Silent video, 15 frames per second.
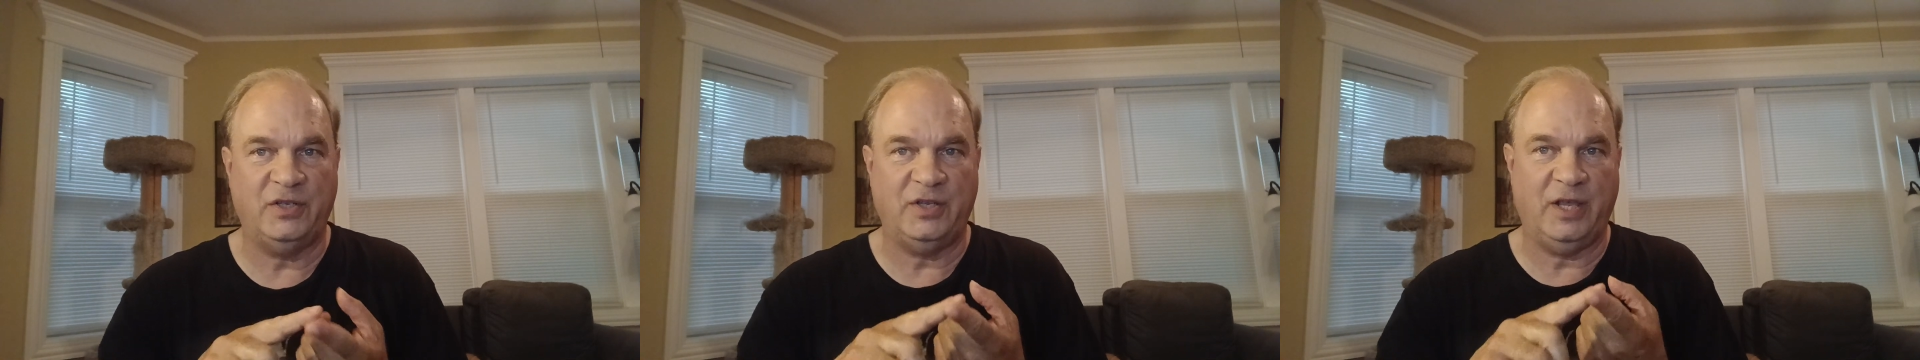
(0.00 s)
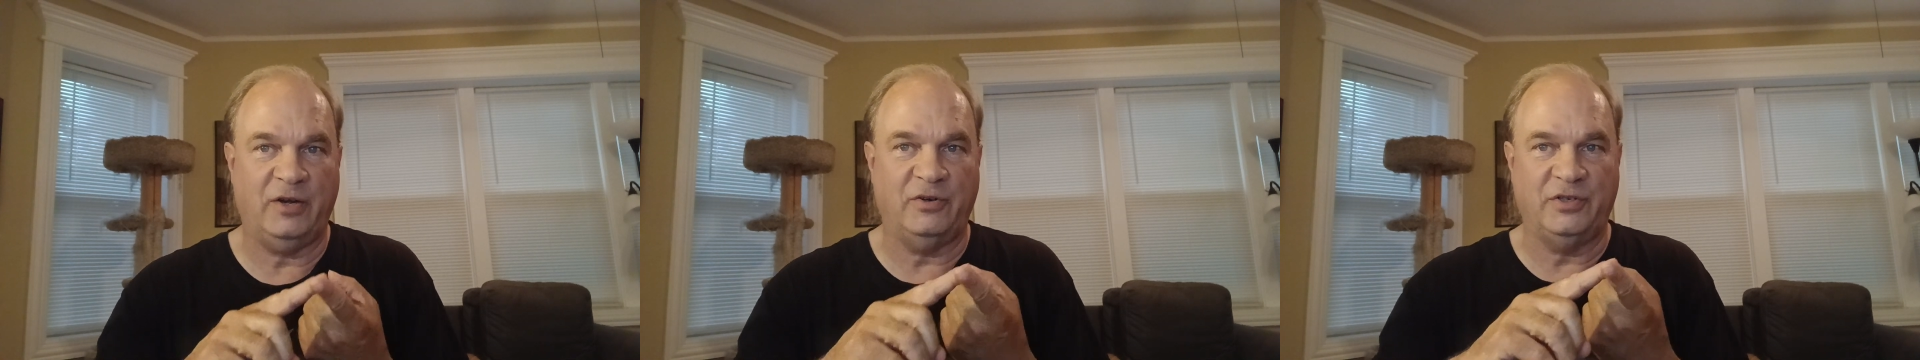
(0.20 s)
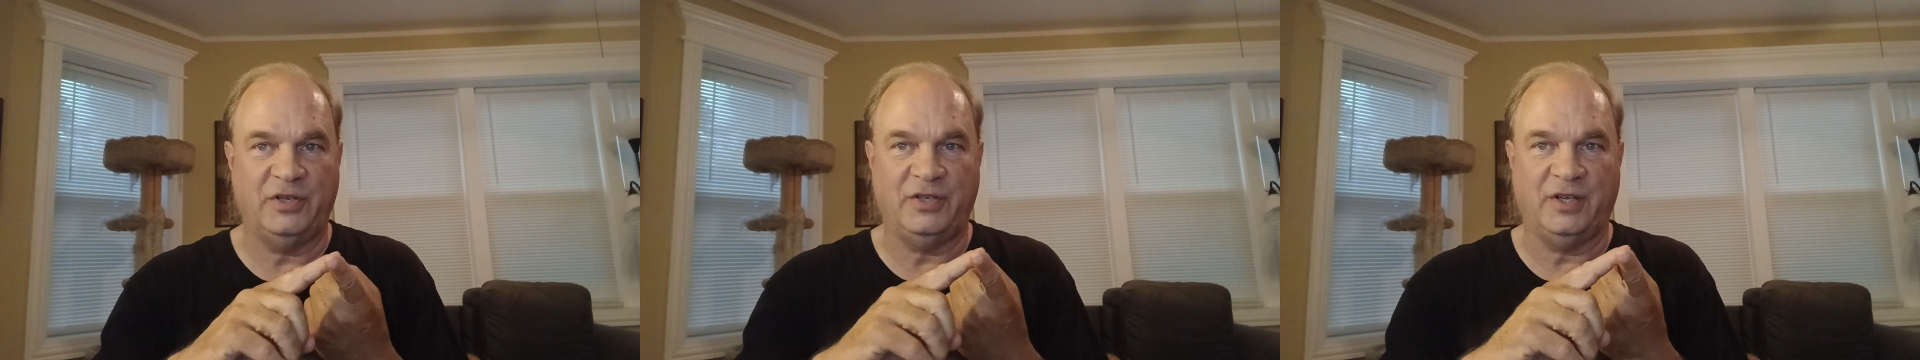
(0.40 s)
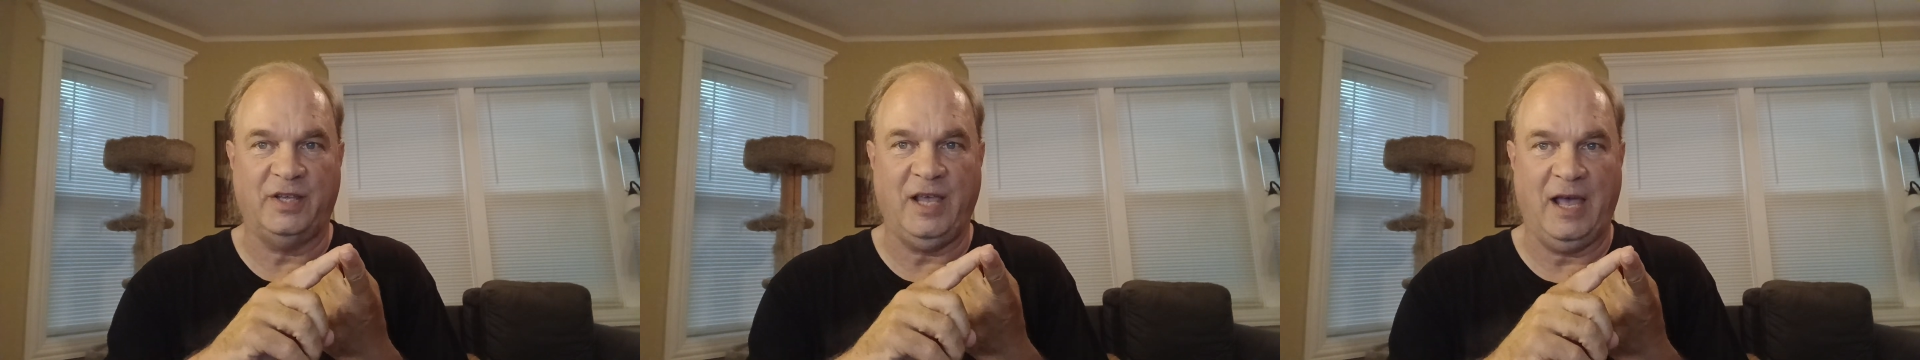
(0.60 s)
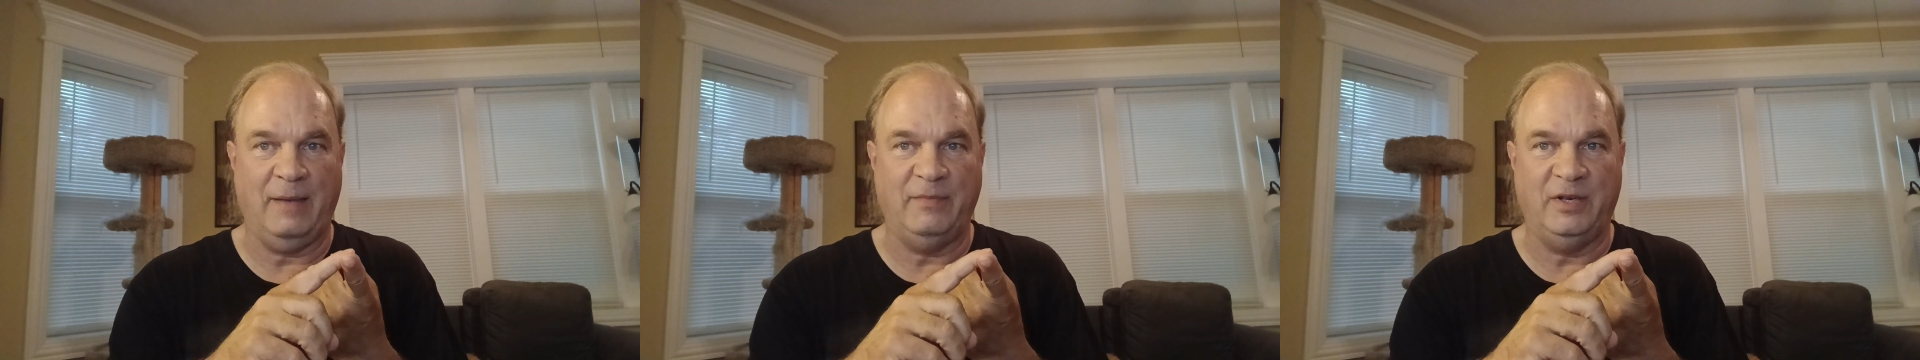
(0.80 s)
Sanders is a
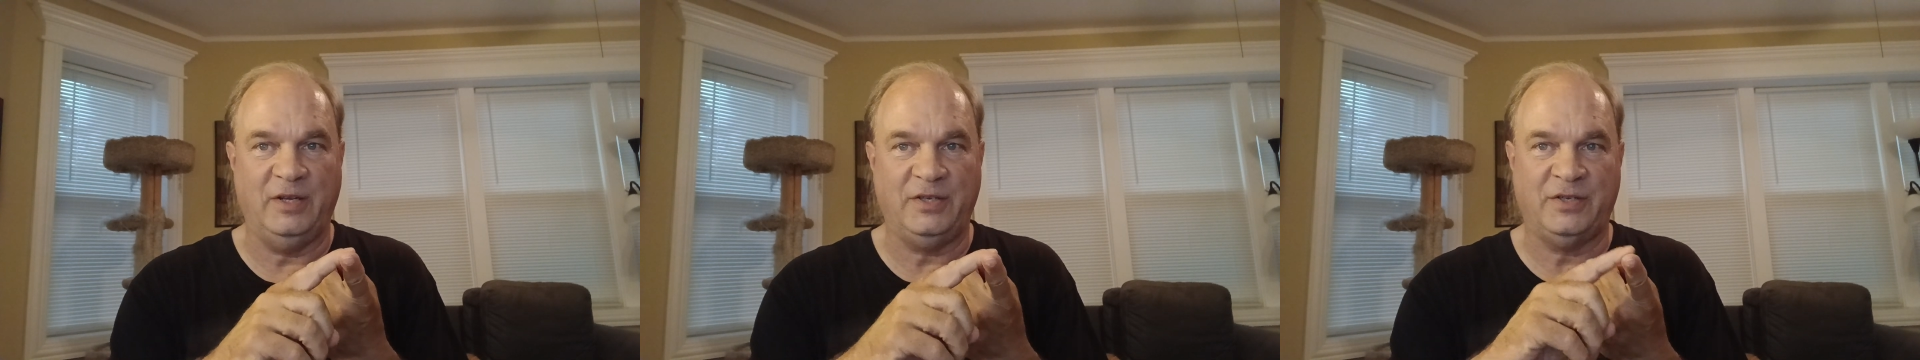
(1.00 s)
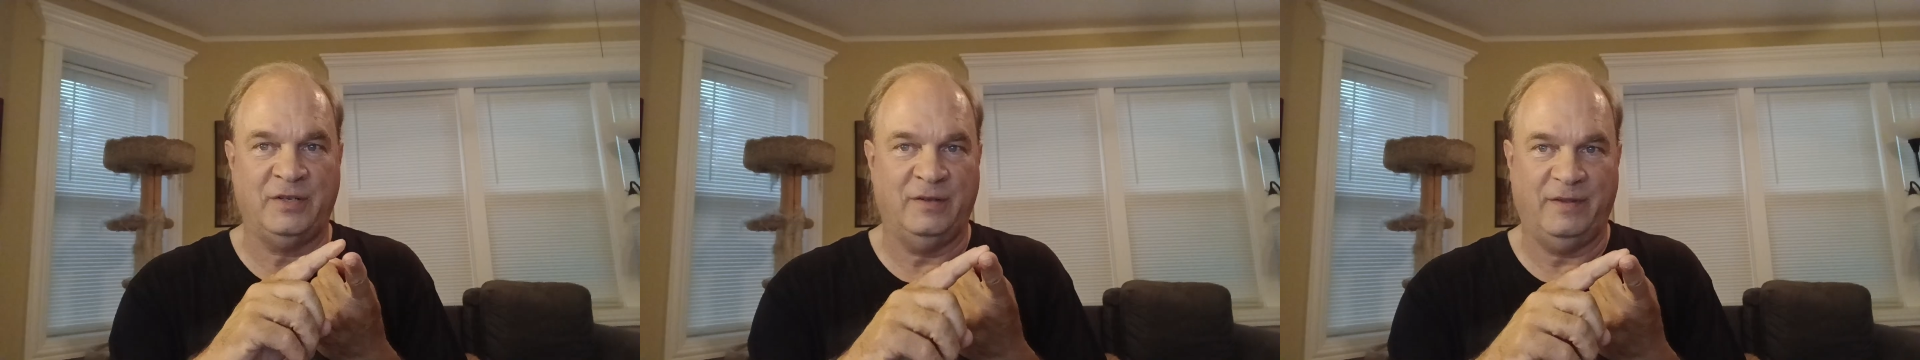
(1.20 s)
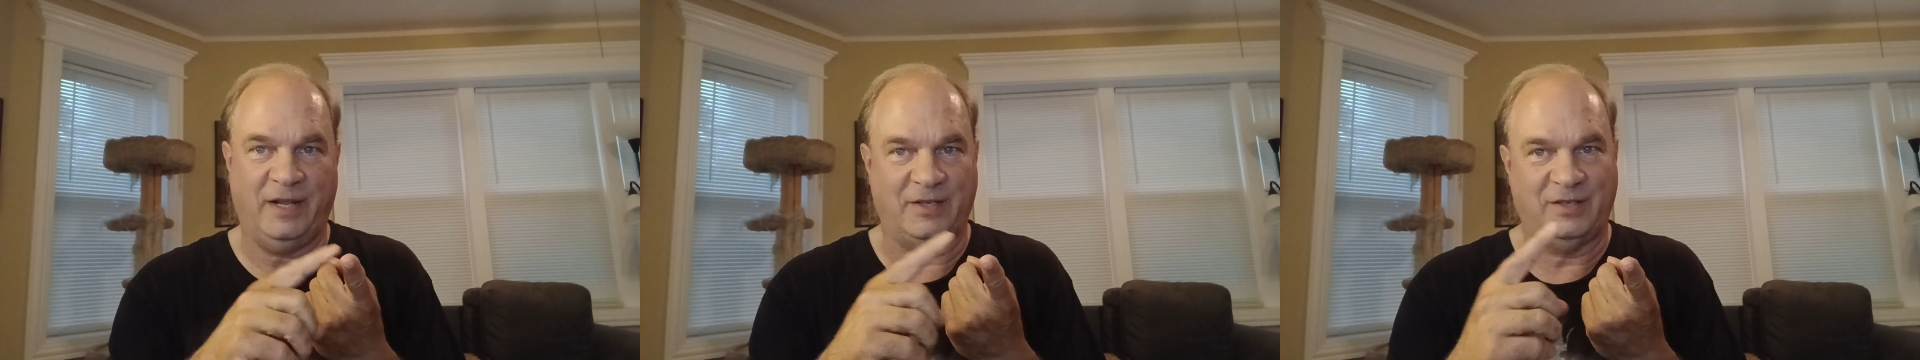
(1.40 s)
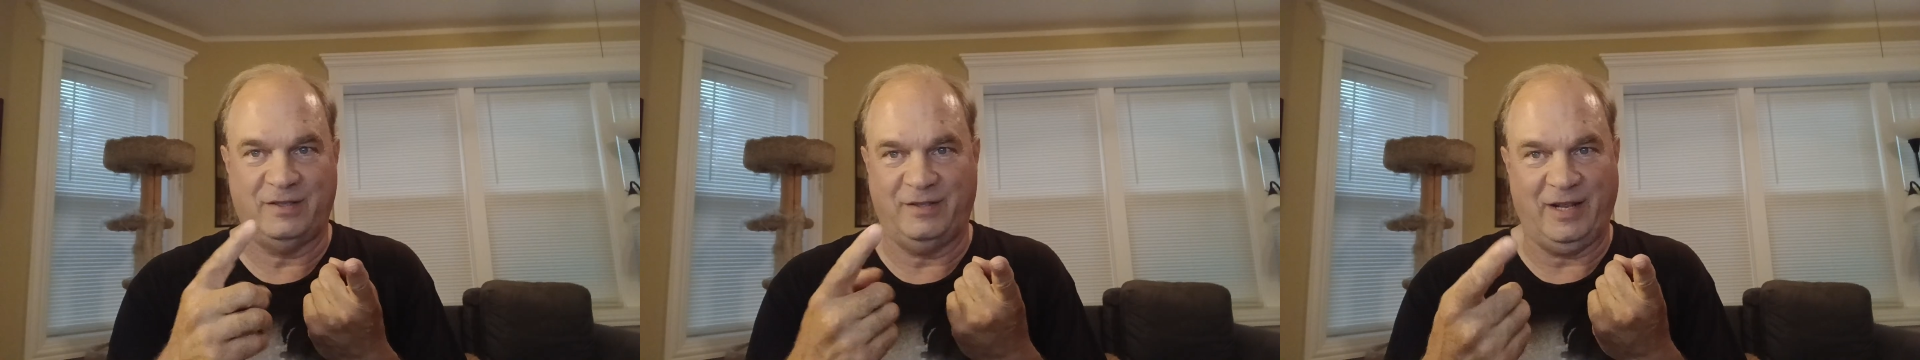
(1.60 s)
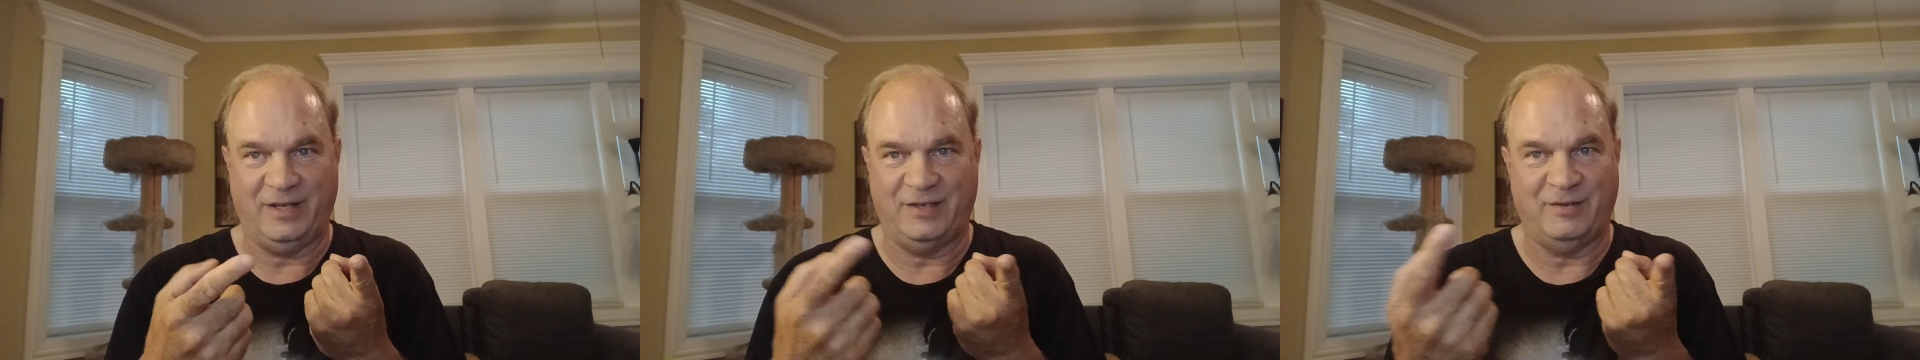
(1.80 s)
communist. That's
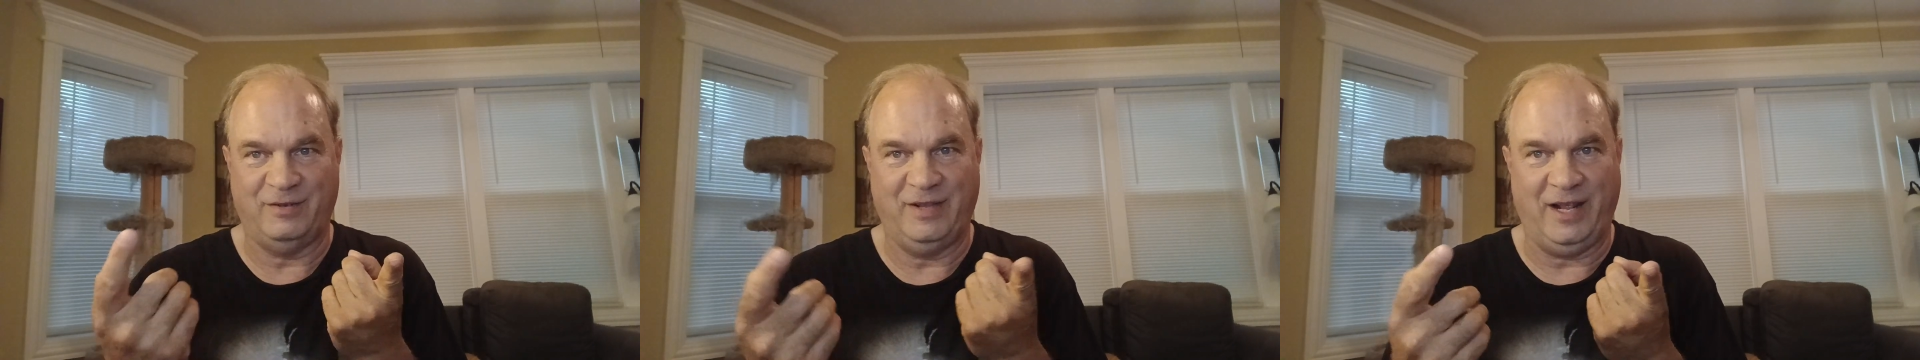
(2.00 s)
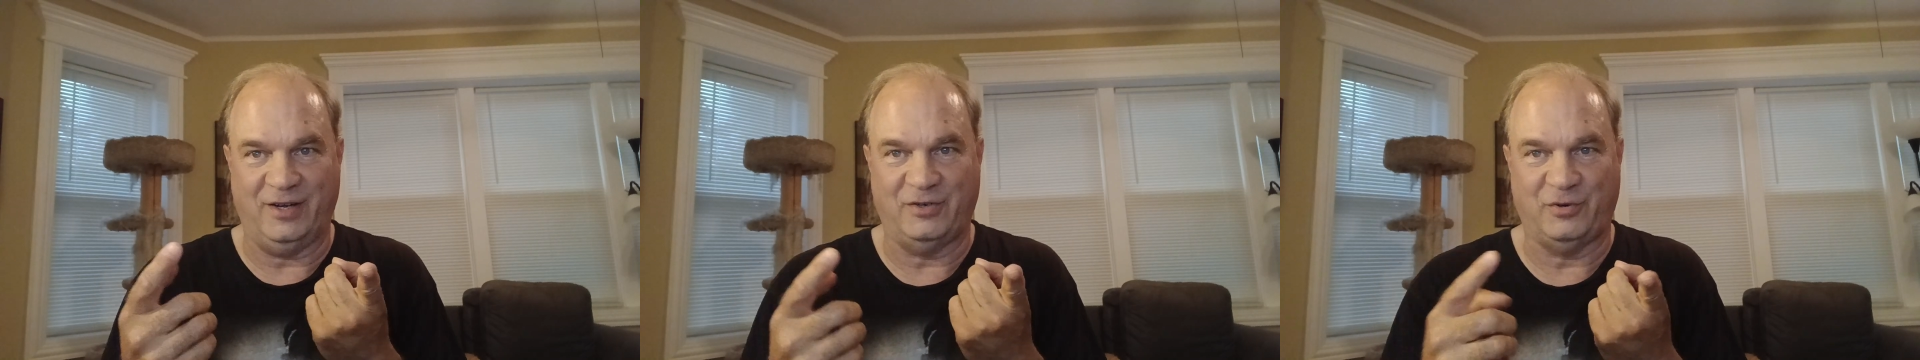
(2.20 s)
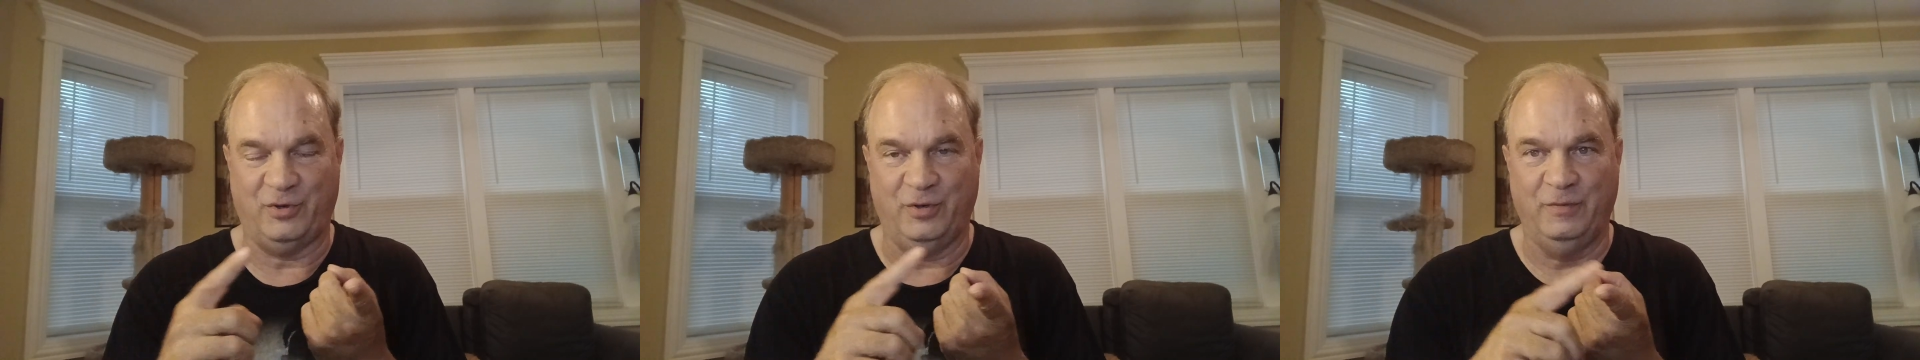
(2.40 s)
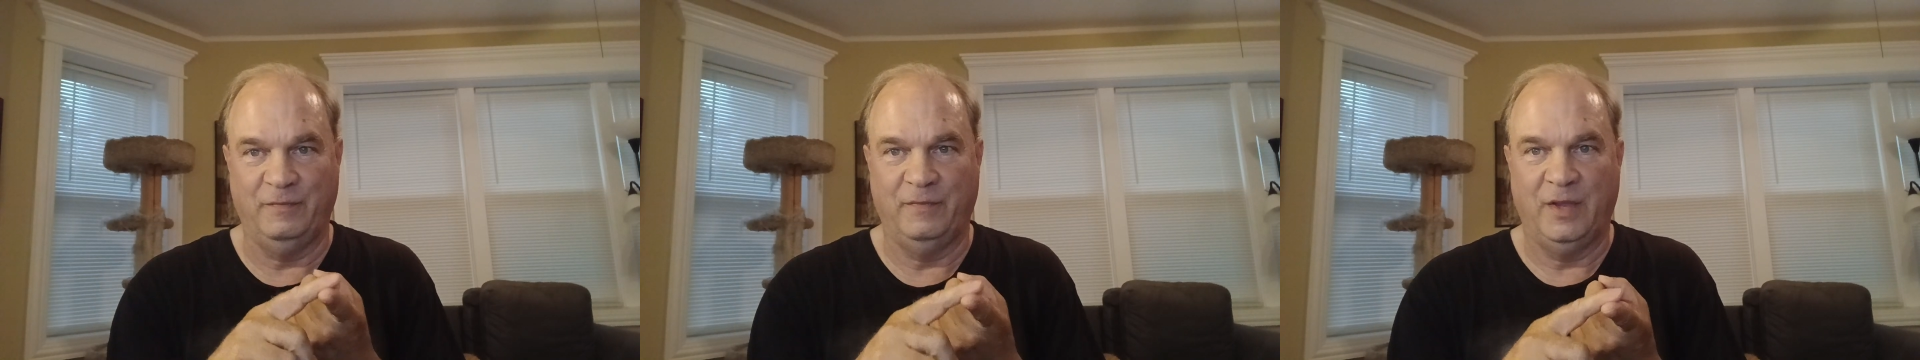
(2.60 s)
not true.